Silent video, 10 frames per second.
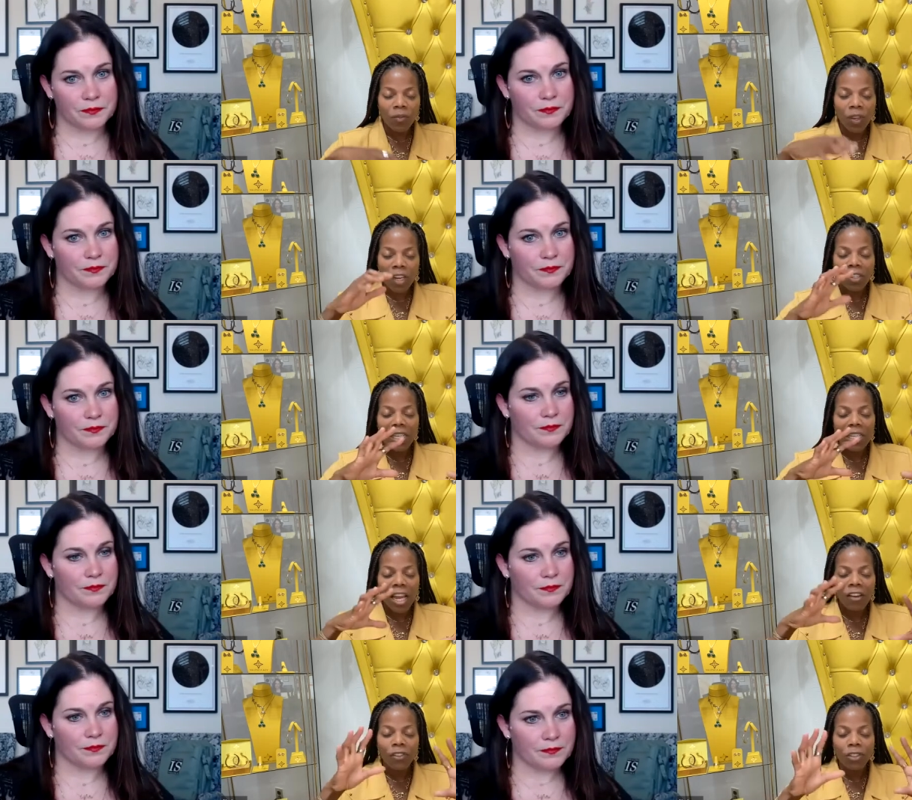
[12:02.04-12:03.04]
Speaker 1: very
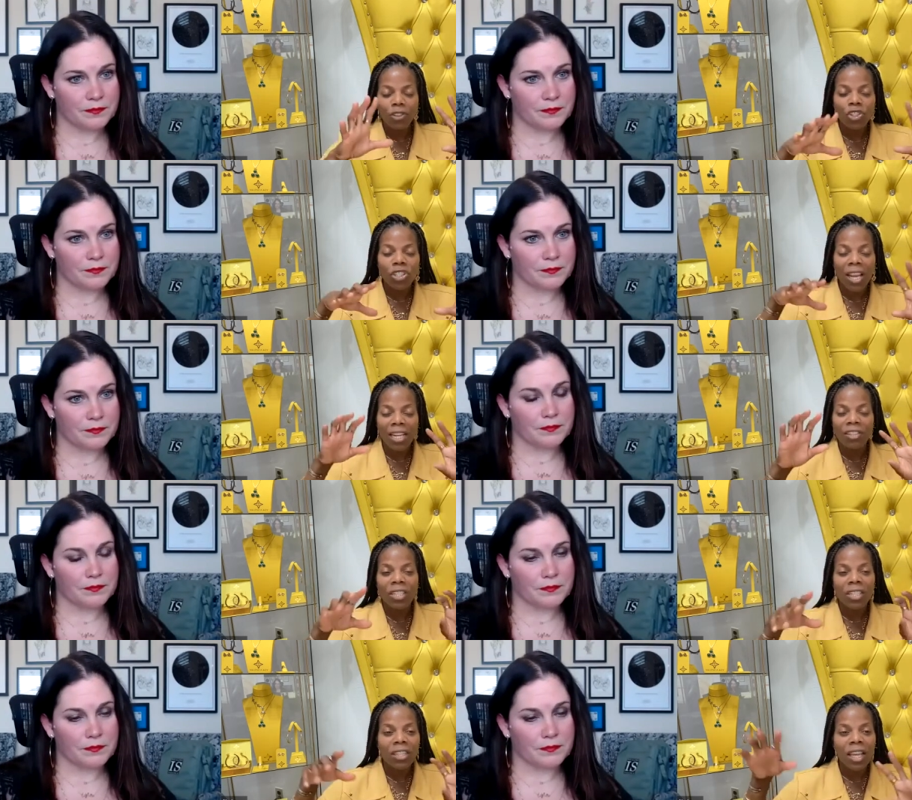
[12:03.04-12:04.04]
ever
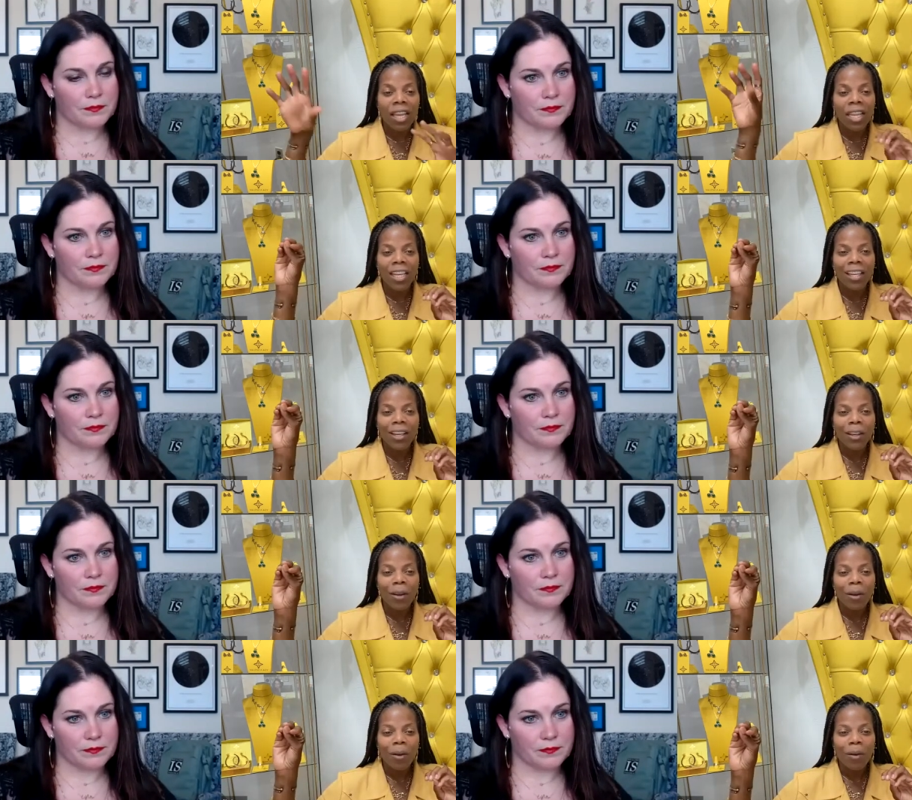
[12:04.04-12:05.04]
changing thing,
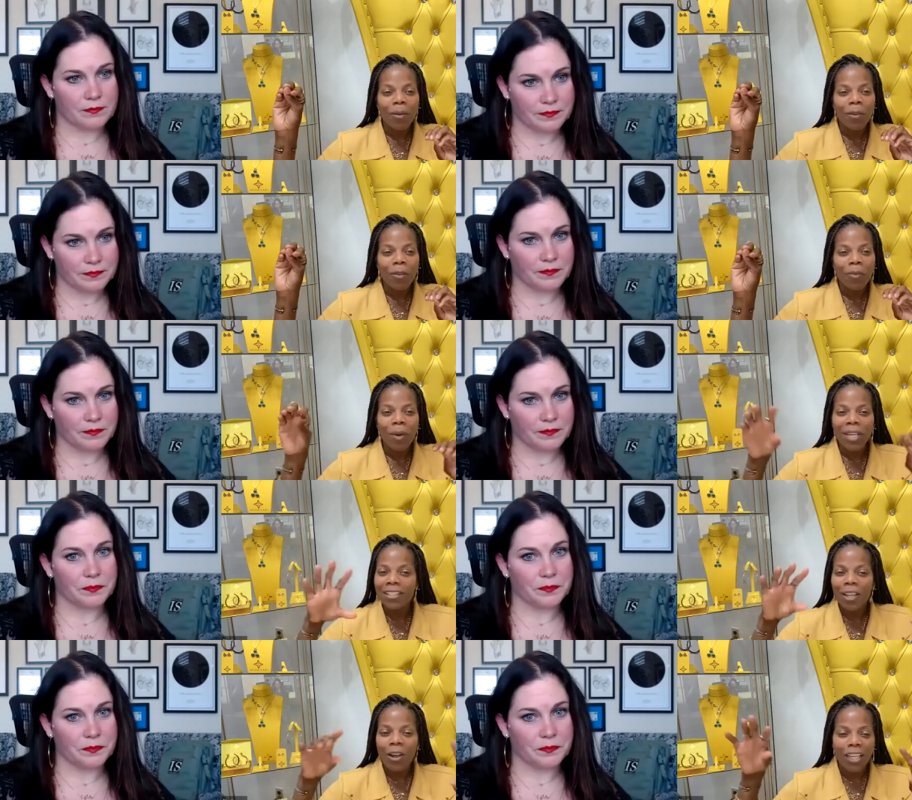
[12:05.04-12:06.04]
but as
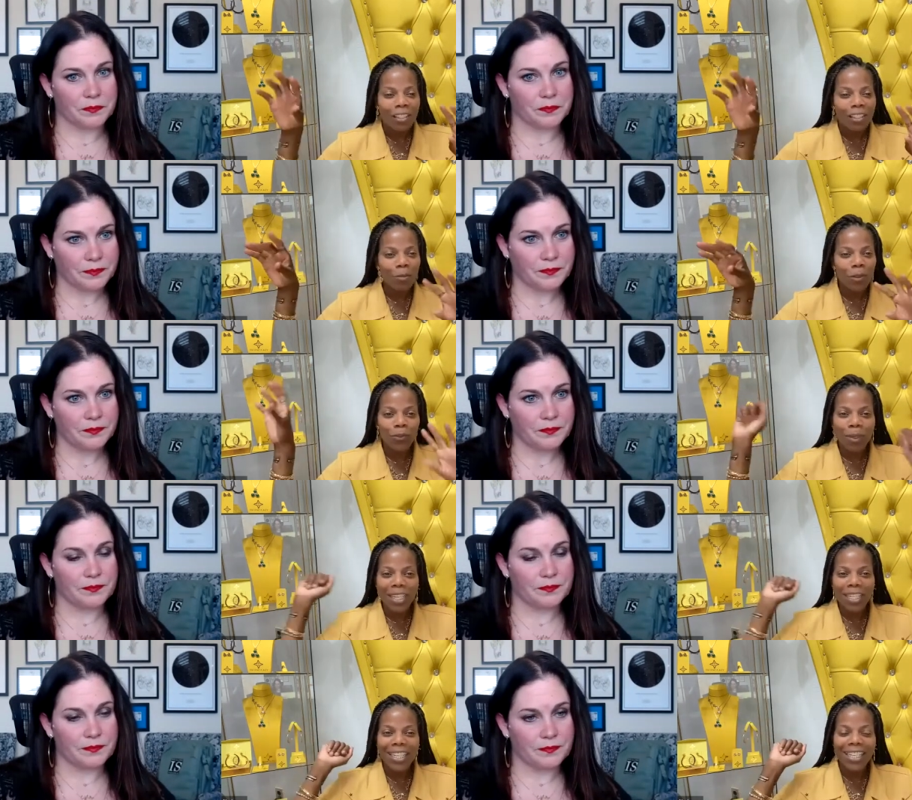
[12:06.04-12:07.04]
long as it's
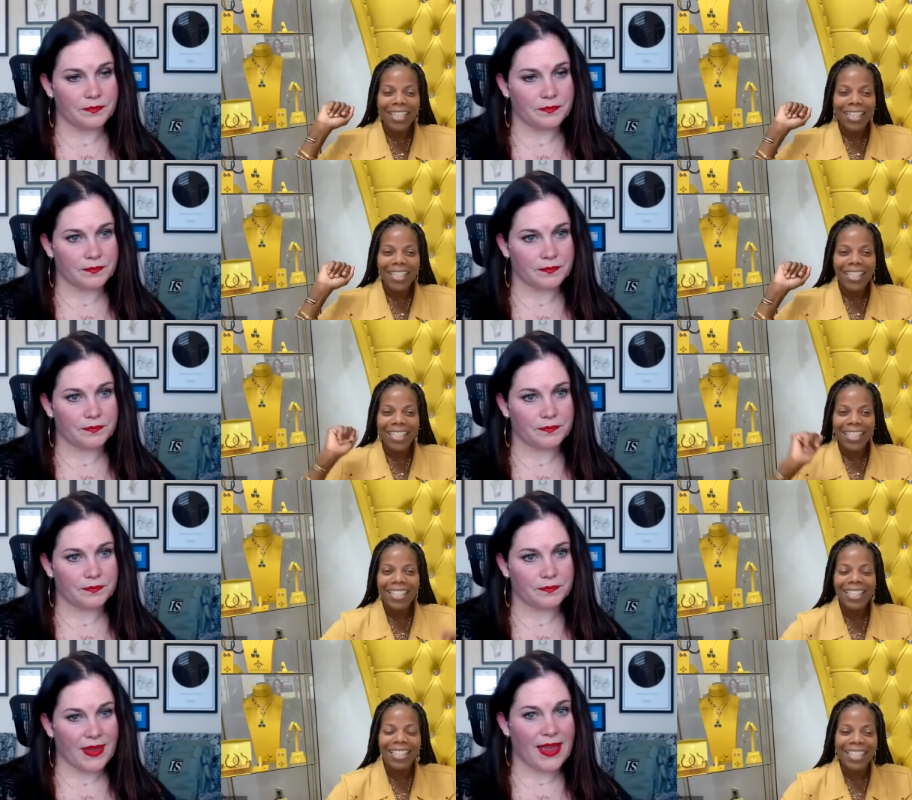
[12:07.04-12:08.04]
movement,
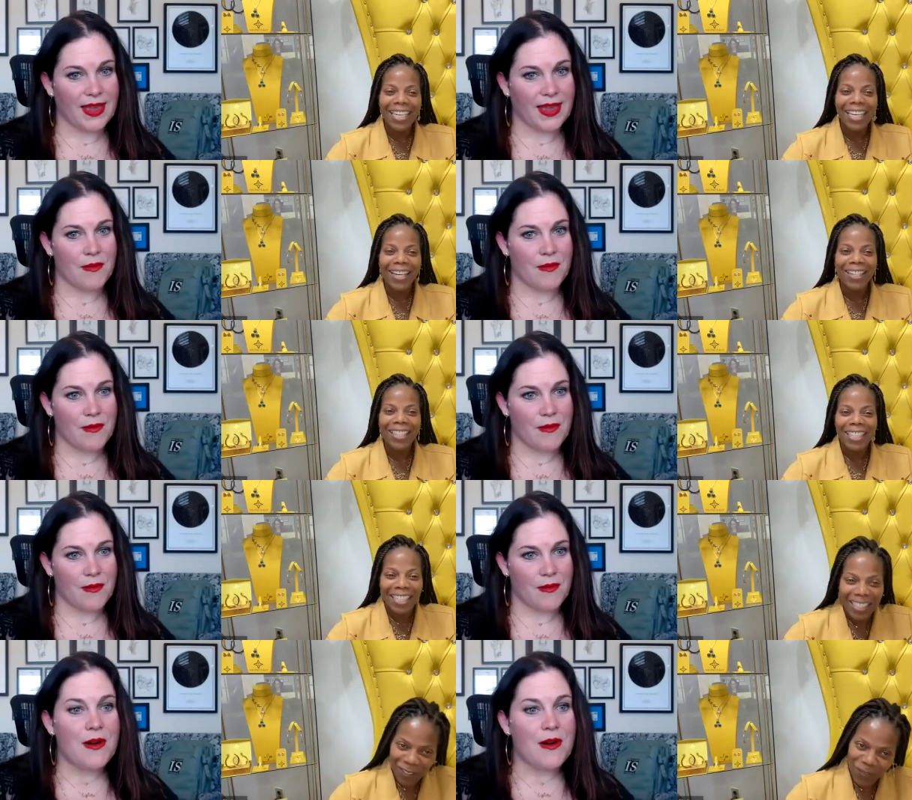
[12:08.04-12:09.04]
Speaker 2: yeah. you know?
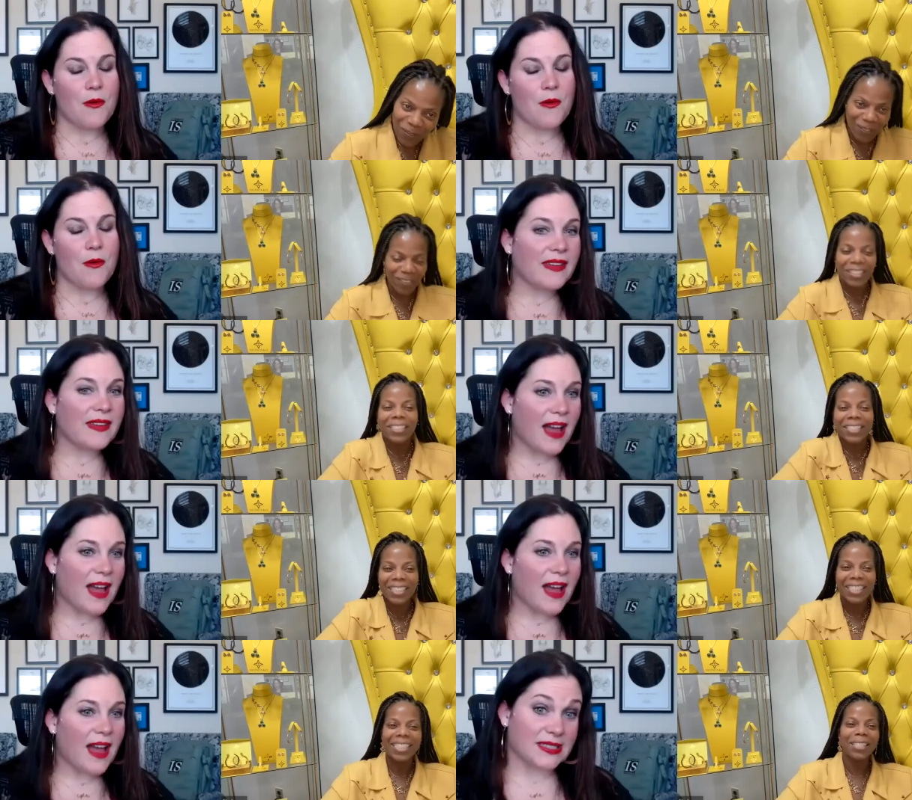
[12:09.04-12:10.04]
Well, in the
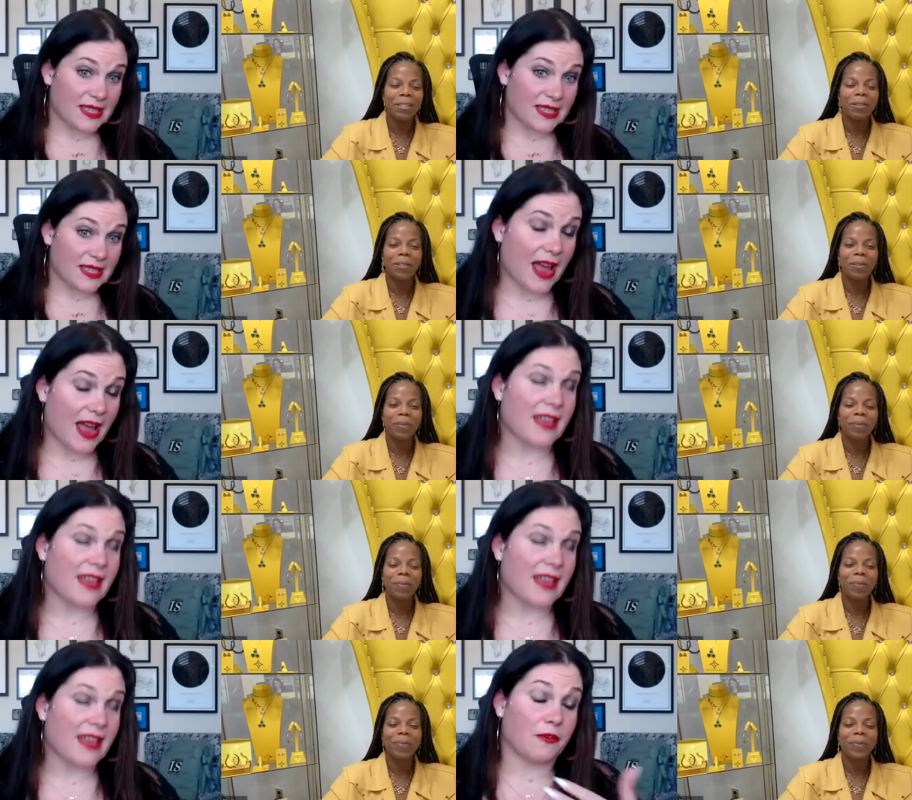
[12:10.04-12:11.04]
opposite, I
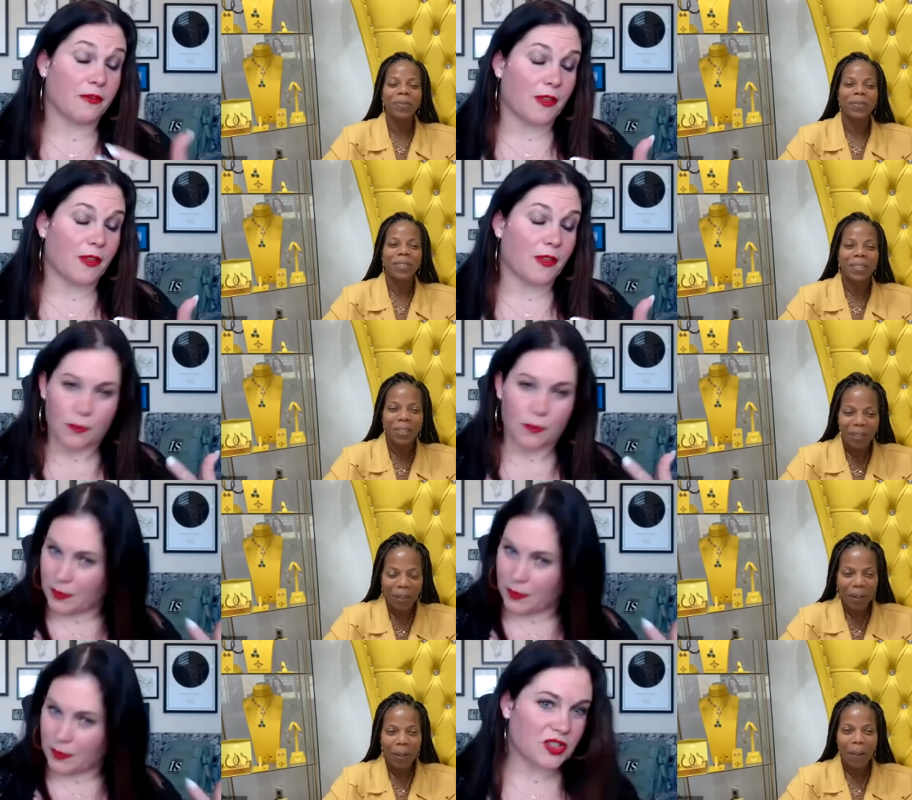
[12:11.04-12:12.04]
think, of flow,
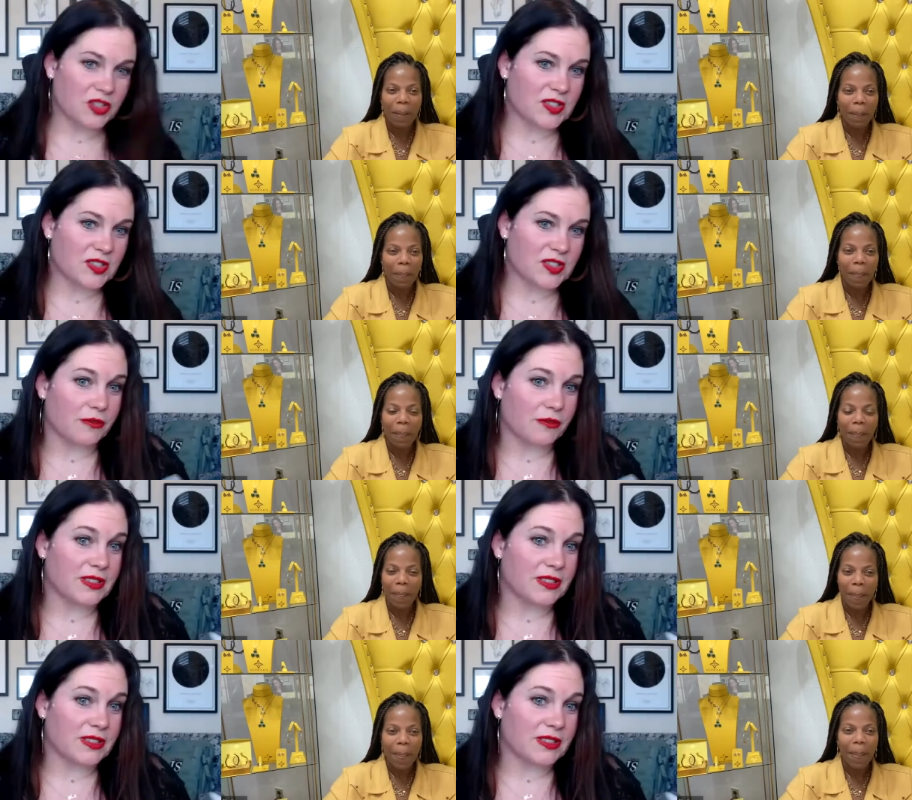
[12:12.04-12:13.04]
let's just call it
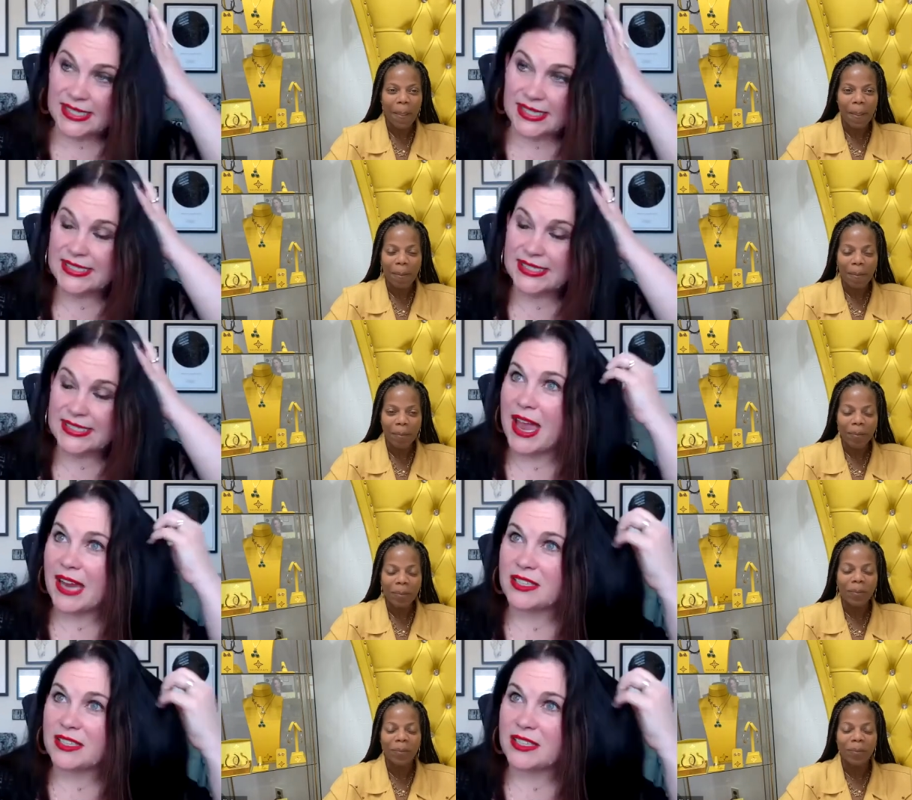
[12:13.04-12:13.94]
resistance. And back to